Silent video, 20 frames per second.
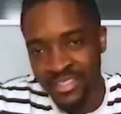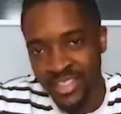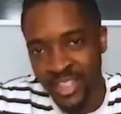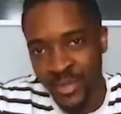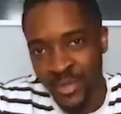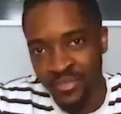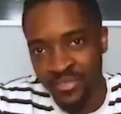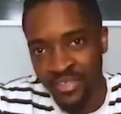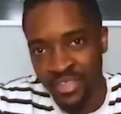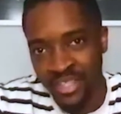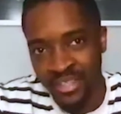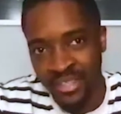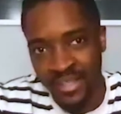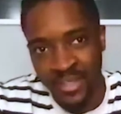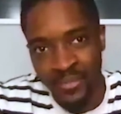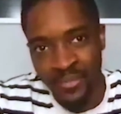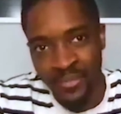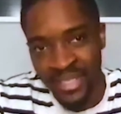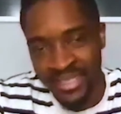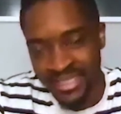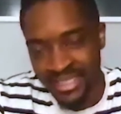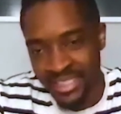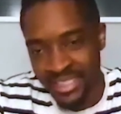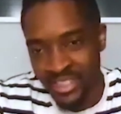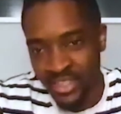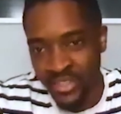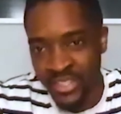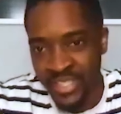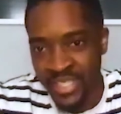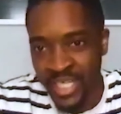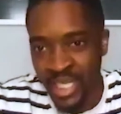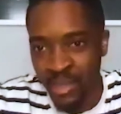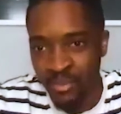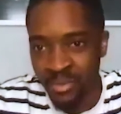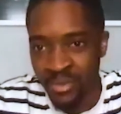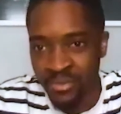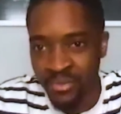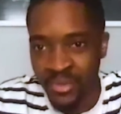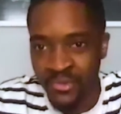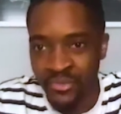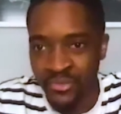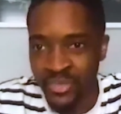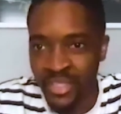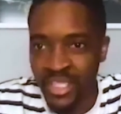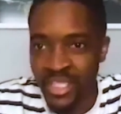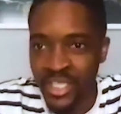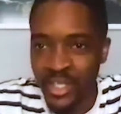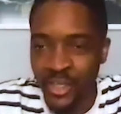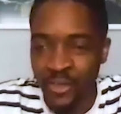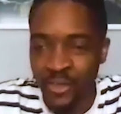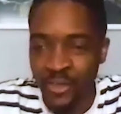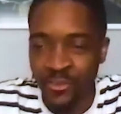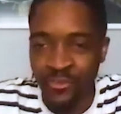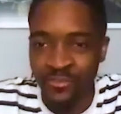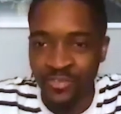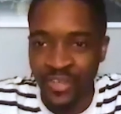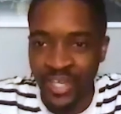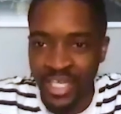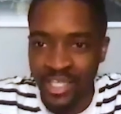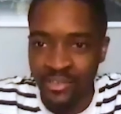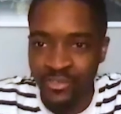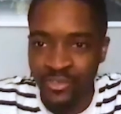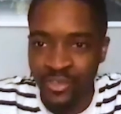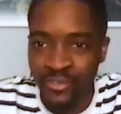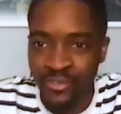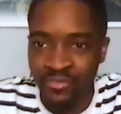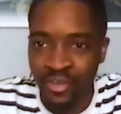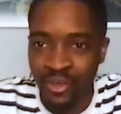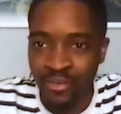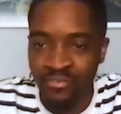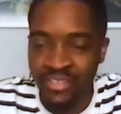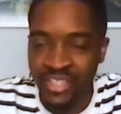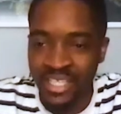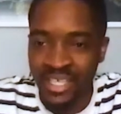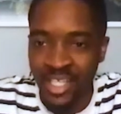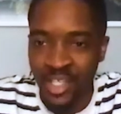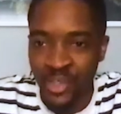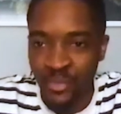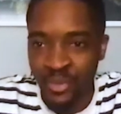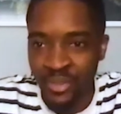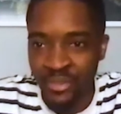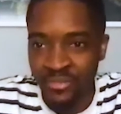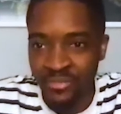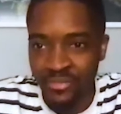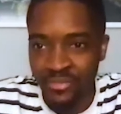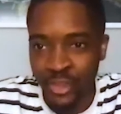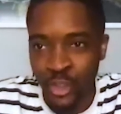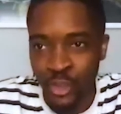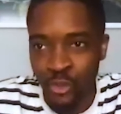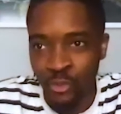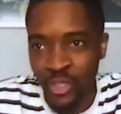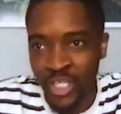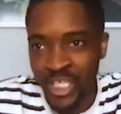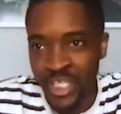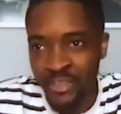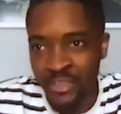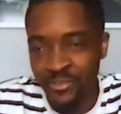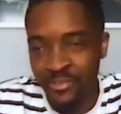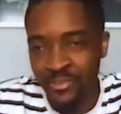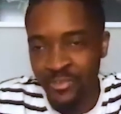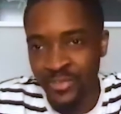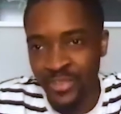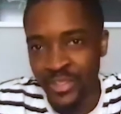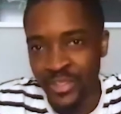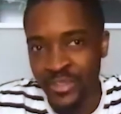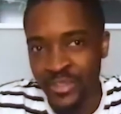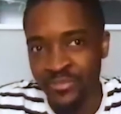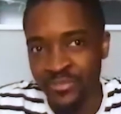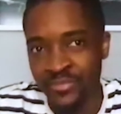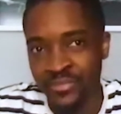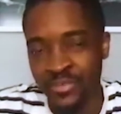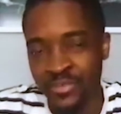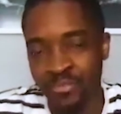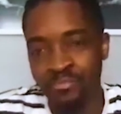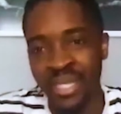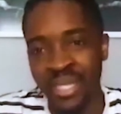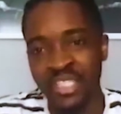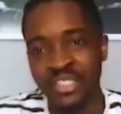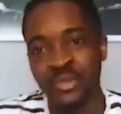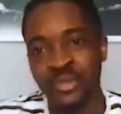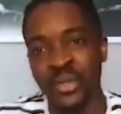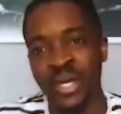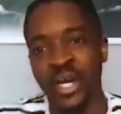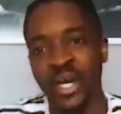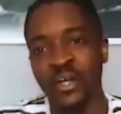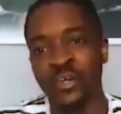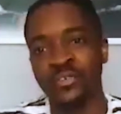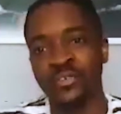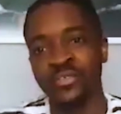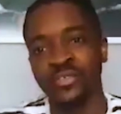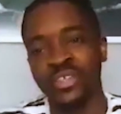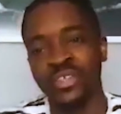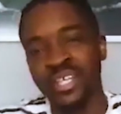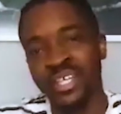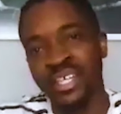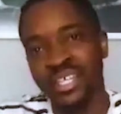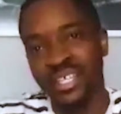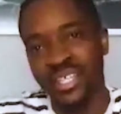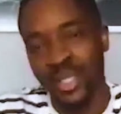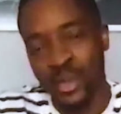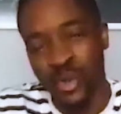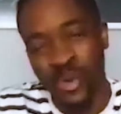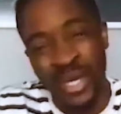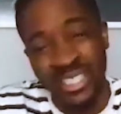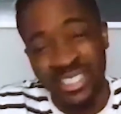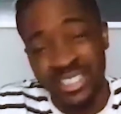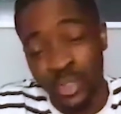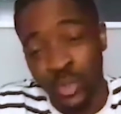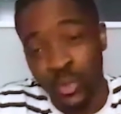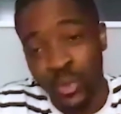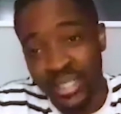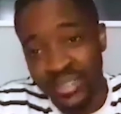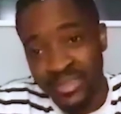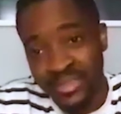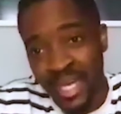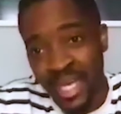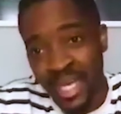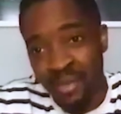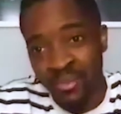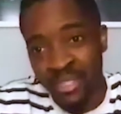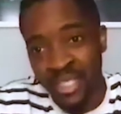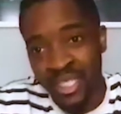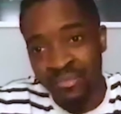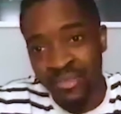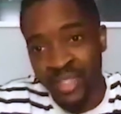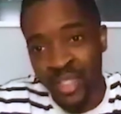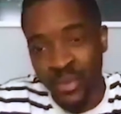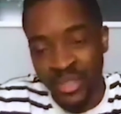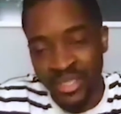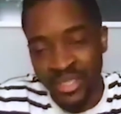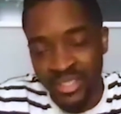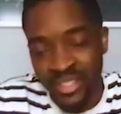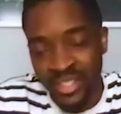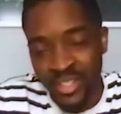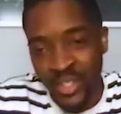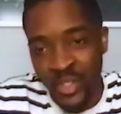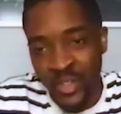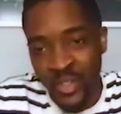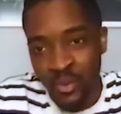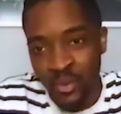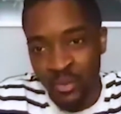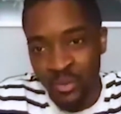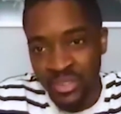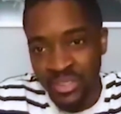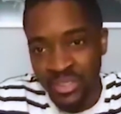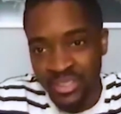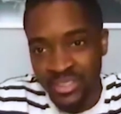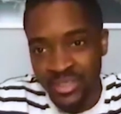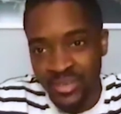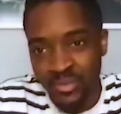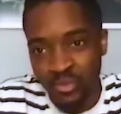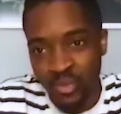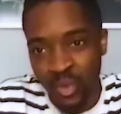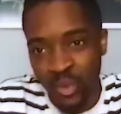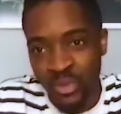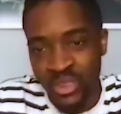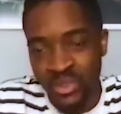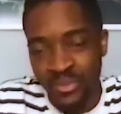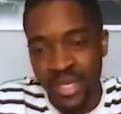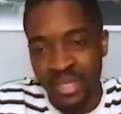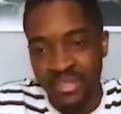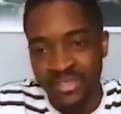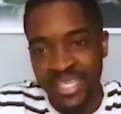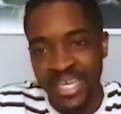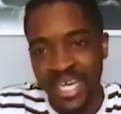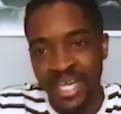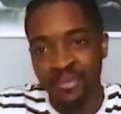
And so I think like the messages on the album of faith, of dealing with grief, of mental health, they were actually quite timely, even though I didn't know what was about to